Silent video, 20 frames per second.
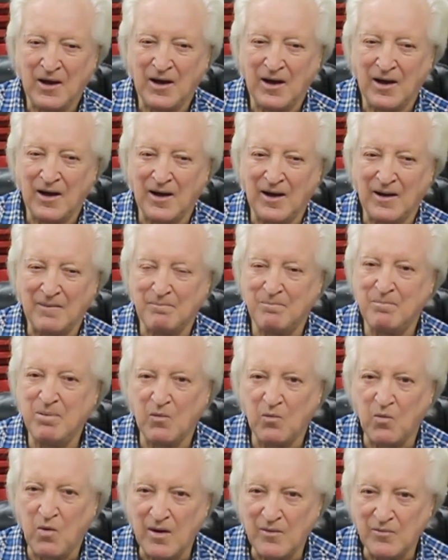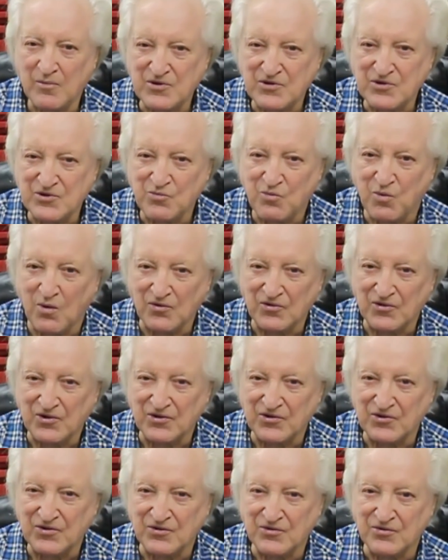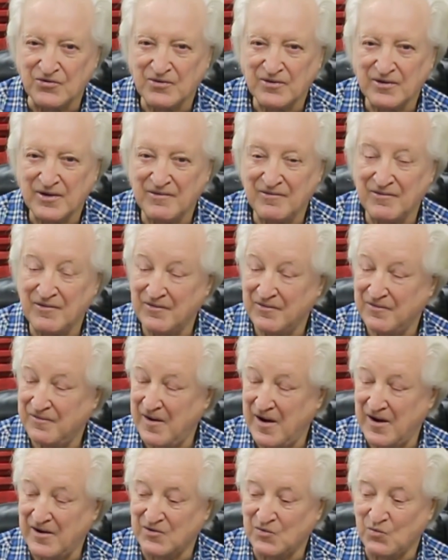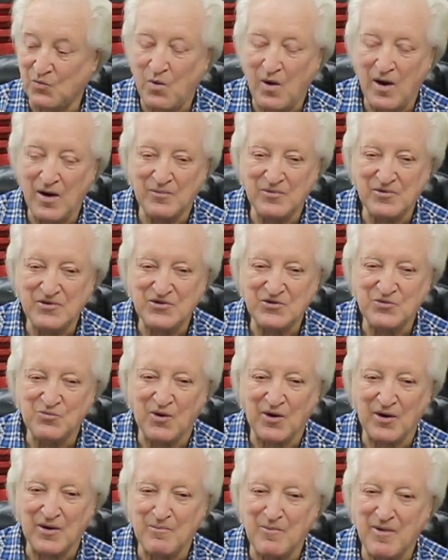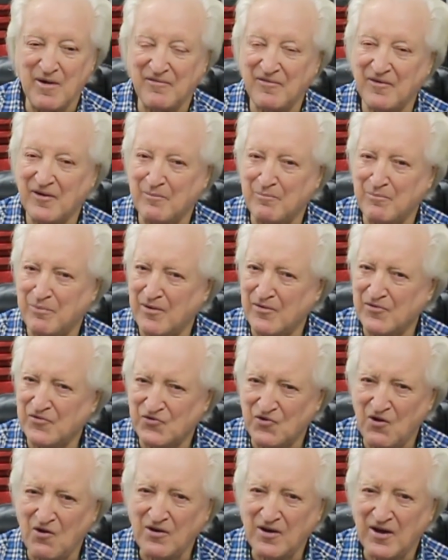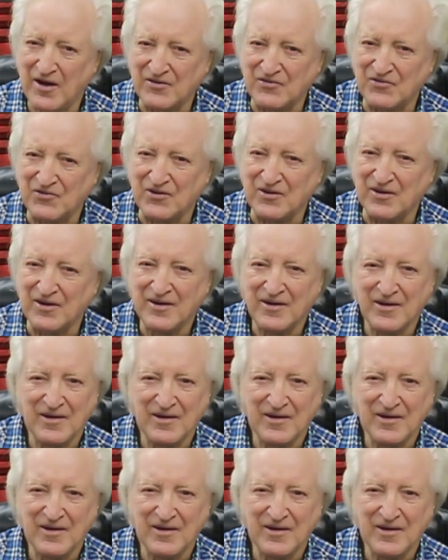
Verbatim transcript: Uh, but why would you want it to? In fact, why would you want to muffle a Pro Stock engine?